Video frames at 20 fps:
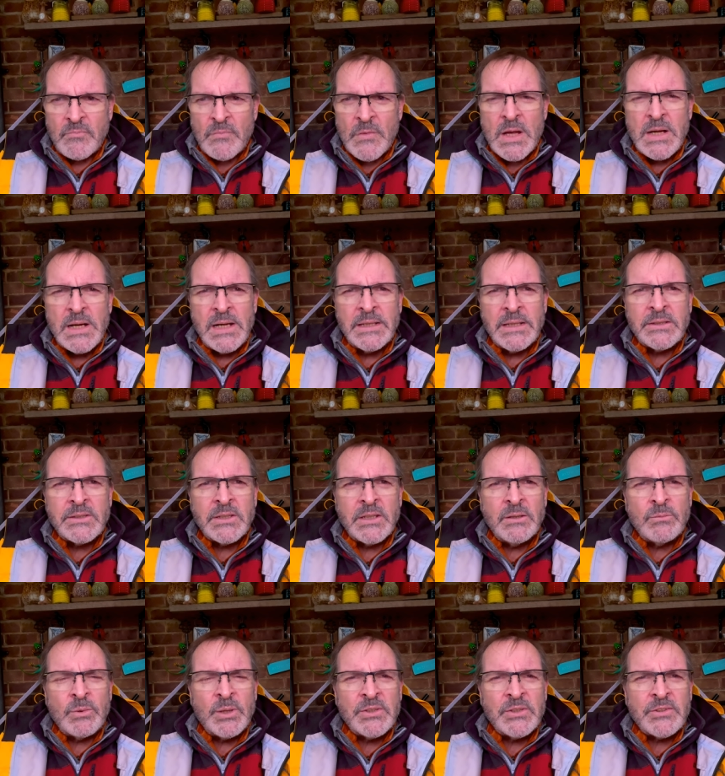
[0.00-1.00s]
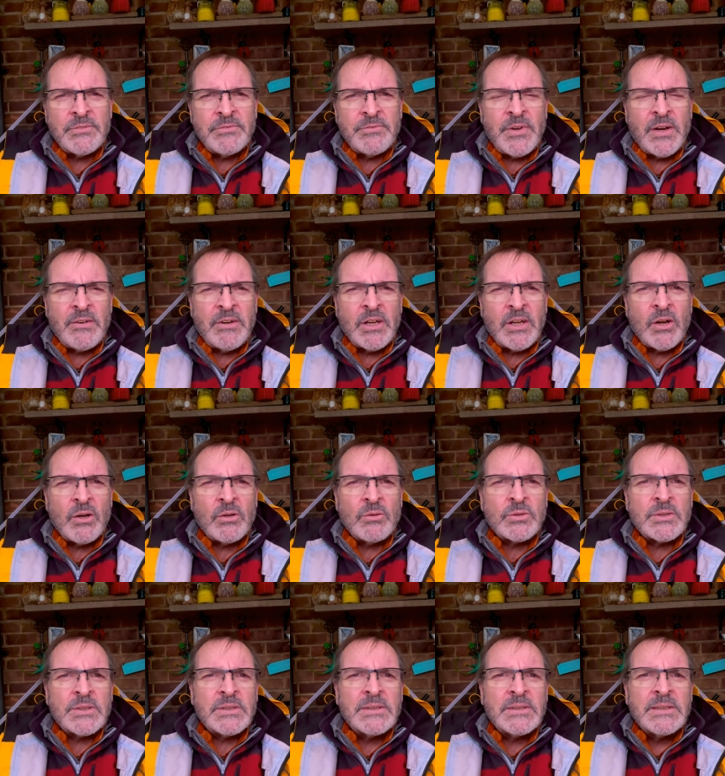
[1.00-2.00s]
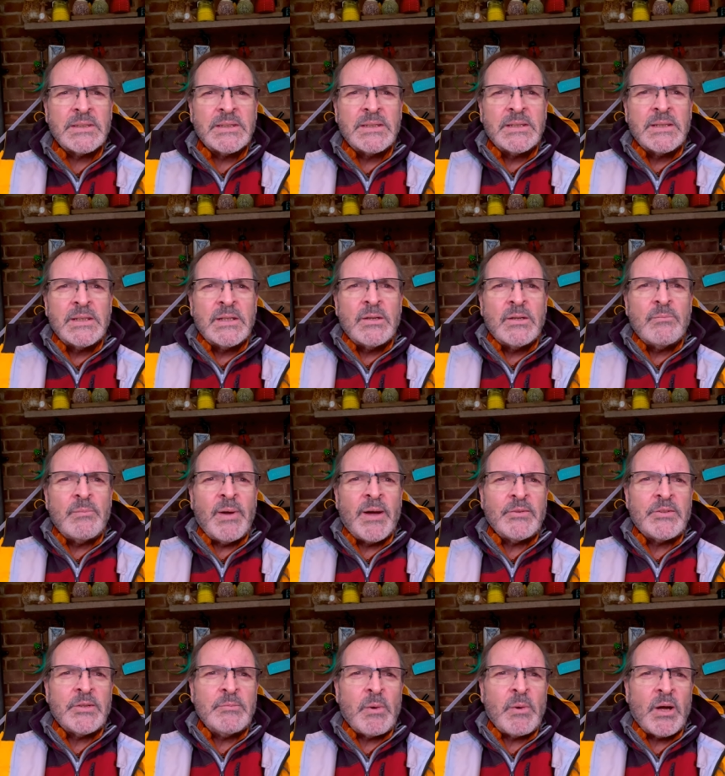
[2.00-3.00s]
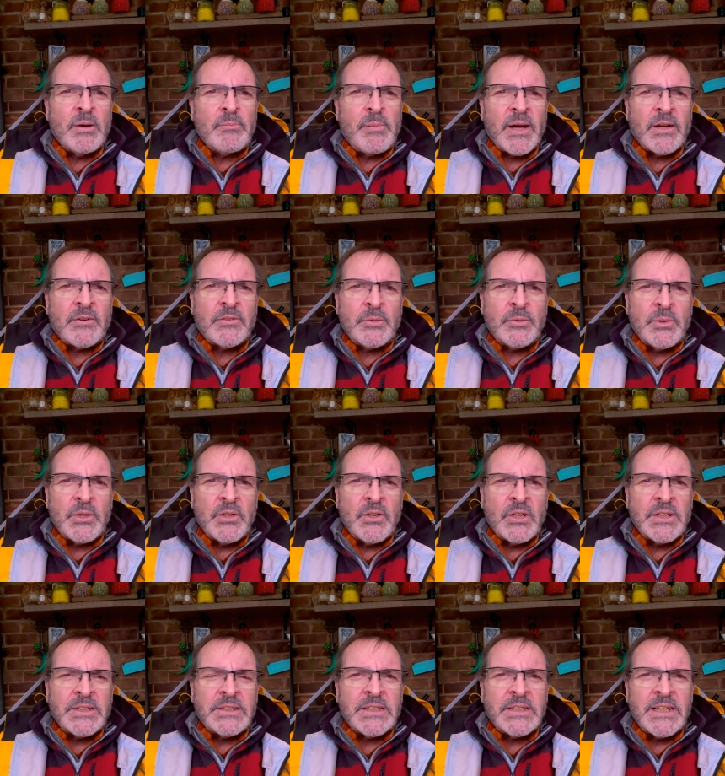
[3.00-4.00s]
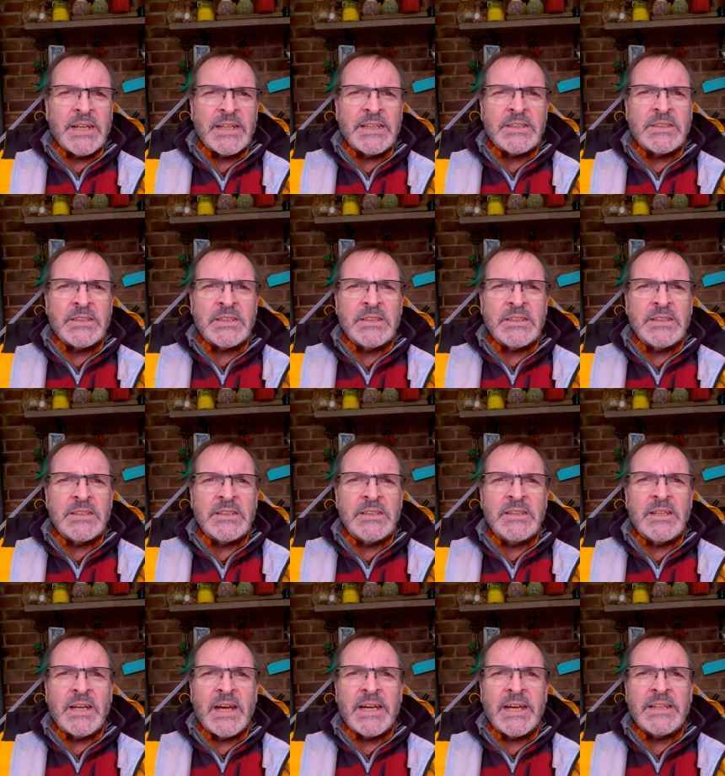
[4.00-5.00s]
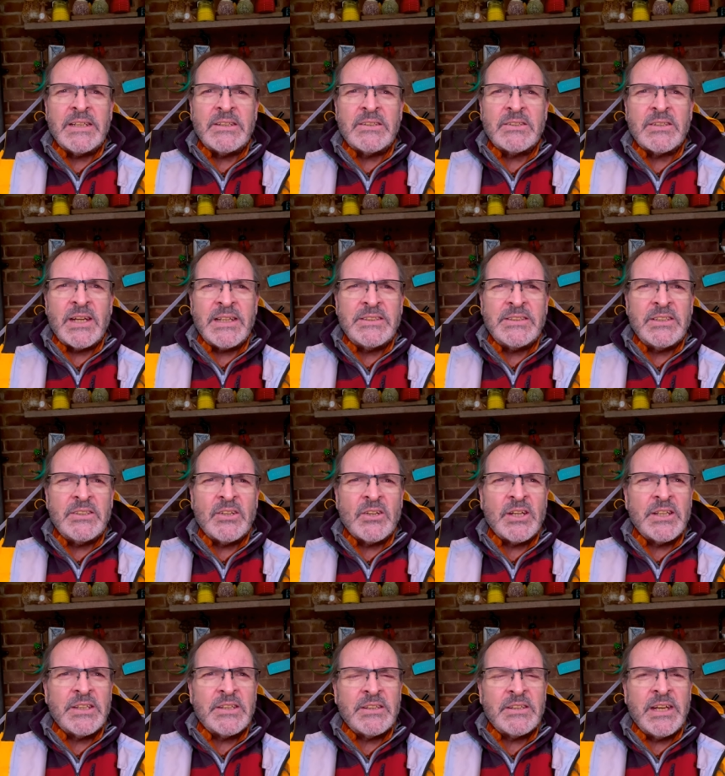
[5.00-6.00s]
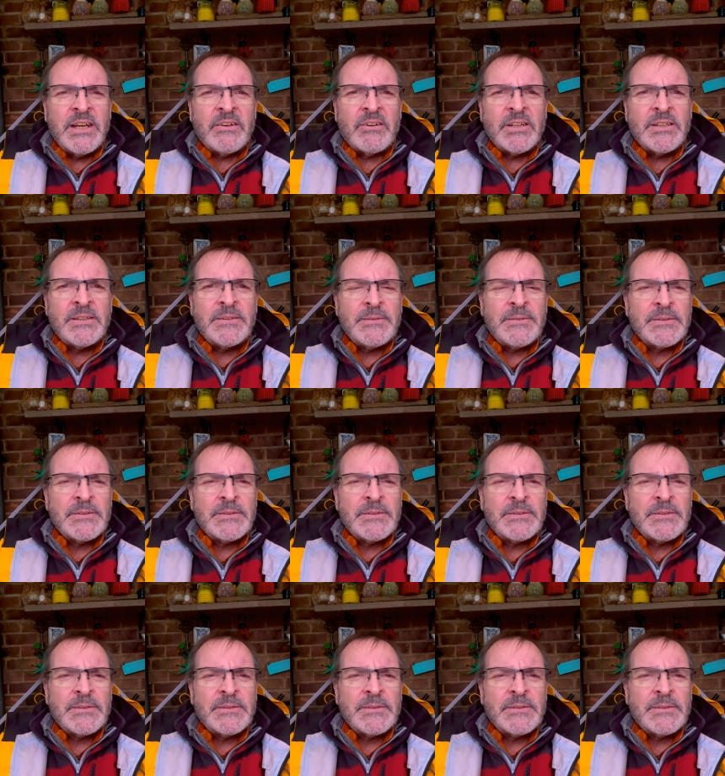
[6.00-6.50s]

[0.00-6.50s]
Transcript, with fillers: and uh, one's a very old mountain bike back from the 1988 89 era.